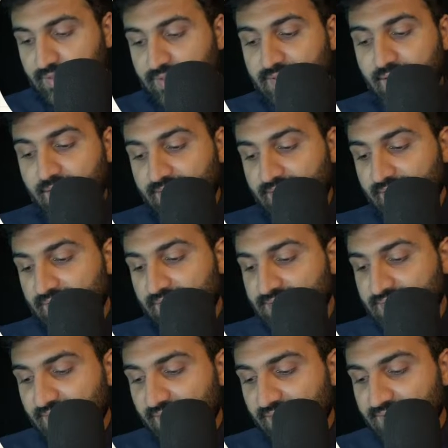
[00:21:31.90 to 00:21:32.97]
and at
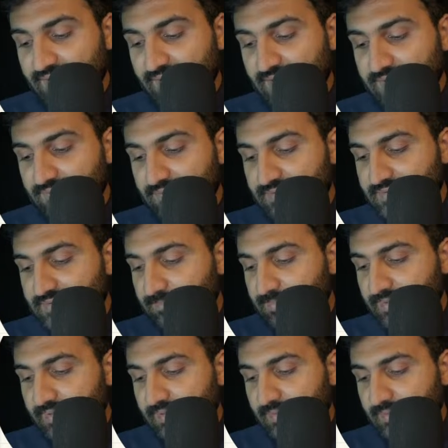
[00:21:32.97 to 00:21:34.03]
the end it will
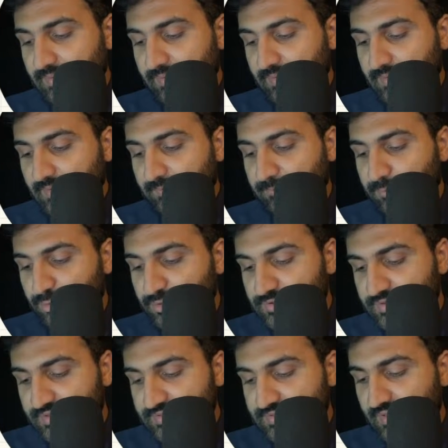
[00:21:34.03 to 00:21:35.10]
simply put
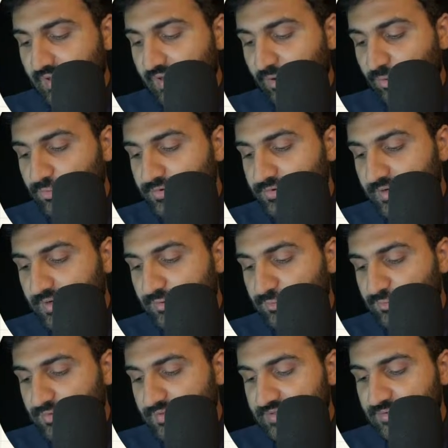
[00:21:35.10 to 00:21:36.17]
this out
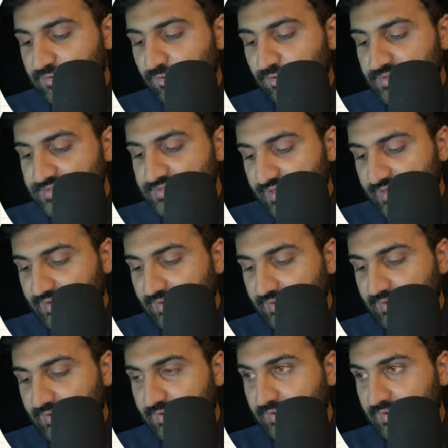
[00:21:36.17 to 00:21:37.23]
into this call stack,
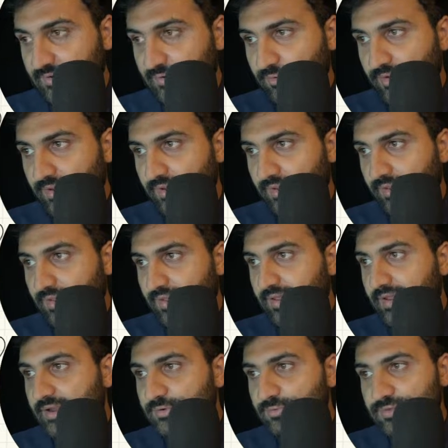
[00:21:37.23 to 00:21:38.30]
okay,
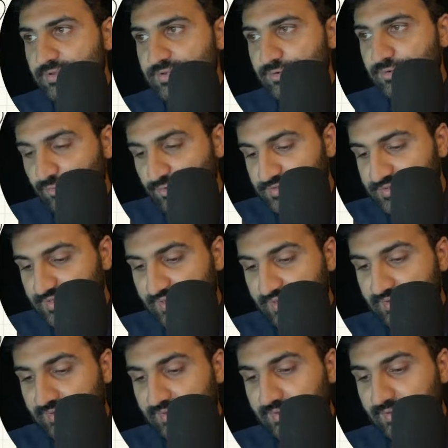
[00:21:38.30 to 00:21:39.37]
into this call
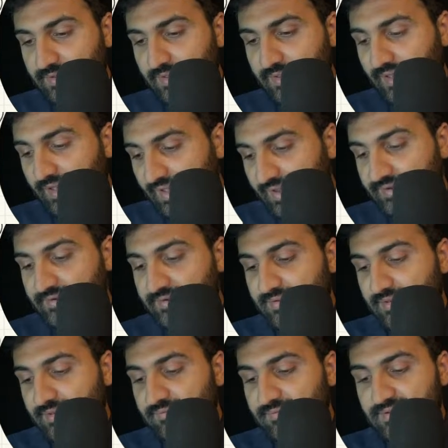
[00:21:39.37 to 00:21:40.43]
stack, and
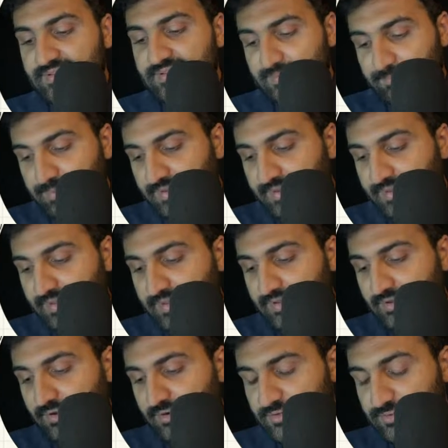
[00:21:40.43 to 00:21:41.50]
will simply
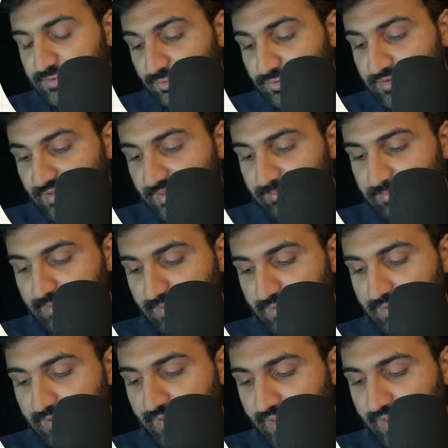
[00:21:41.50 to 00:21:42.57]
console the
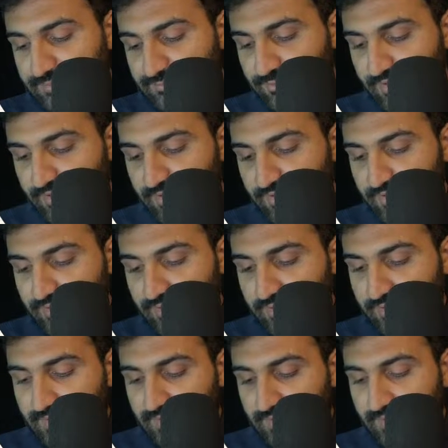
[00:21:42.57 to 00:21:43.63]
B as we are
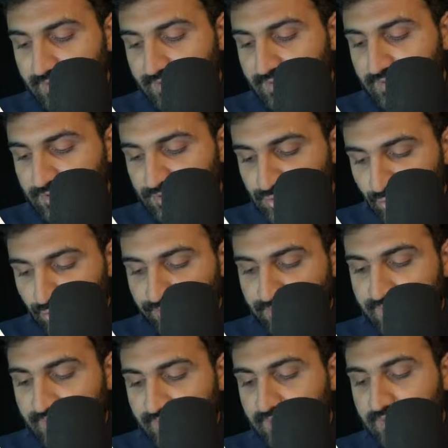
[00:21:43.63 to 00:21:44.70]
like
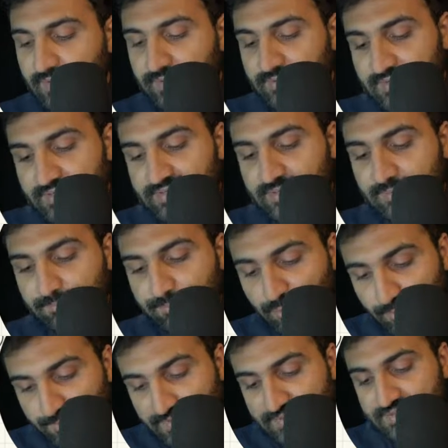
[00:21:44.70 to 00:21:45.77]
resolving this
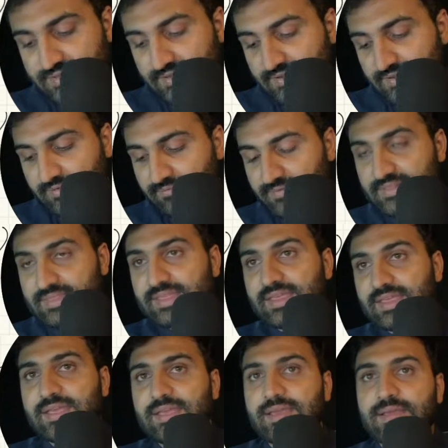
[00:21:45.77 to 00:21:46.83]
promise with
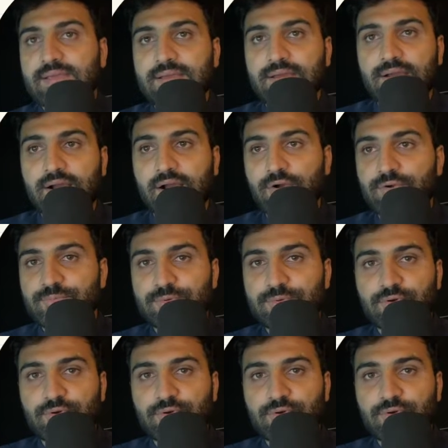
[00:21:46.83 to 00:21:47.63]
the output